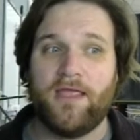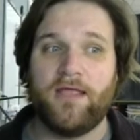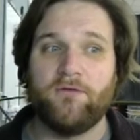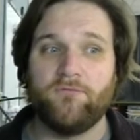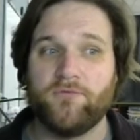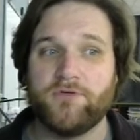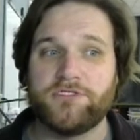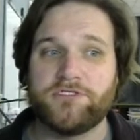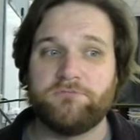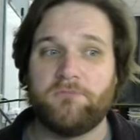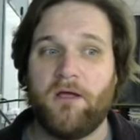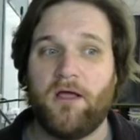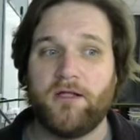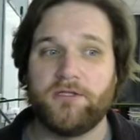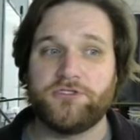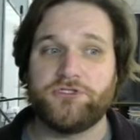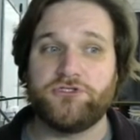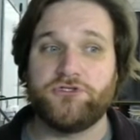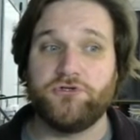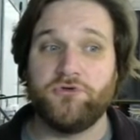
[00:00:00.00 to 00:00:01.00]
in
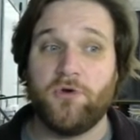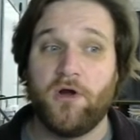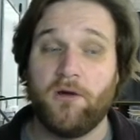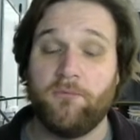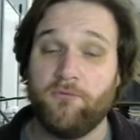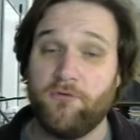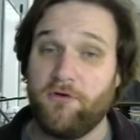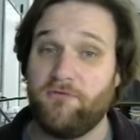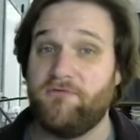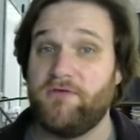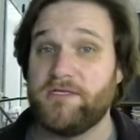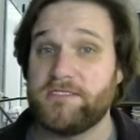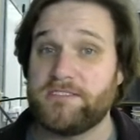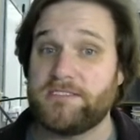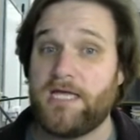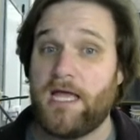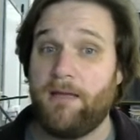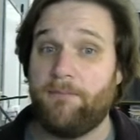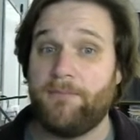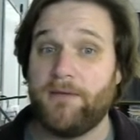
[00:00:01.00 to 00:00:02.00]
response to our previous
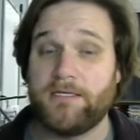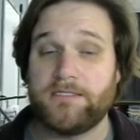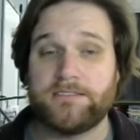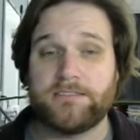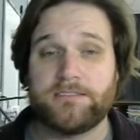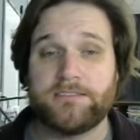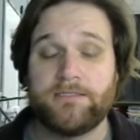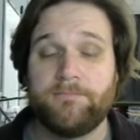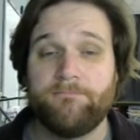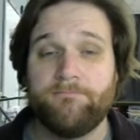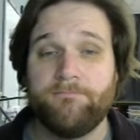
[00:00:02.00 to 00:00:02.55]
topics.